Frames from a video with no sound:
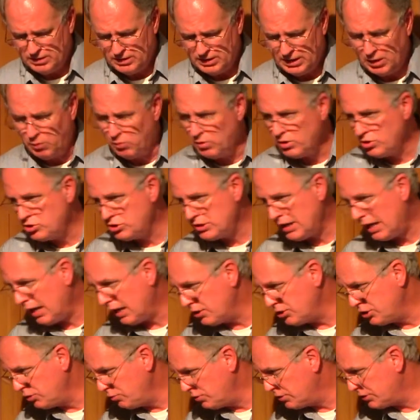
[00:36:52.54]
I want to
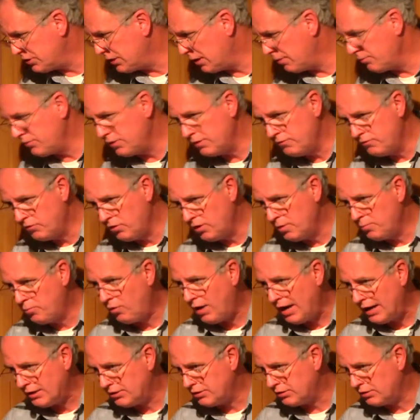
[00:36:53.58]
challenge you with something very
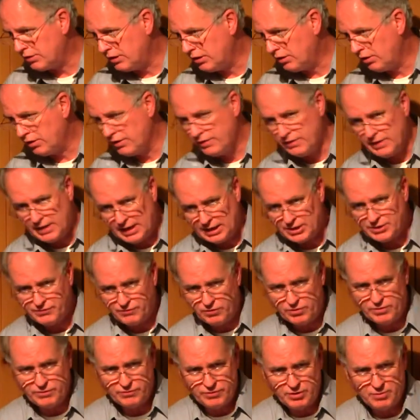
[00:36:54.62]
practical in the next
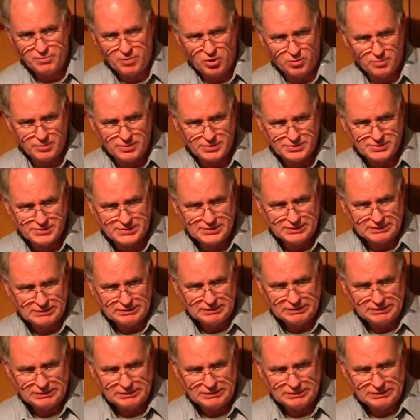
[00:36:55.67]
few moments.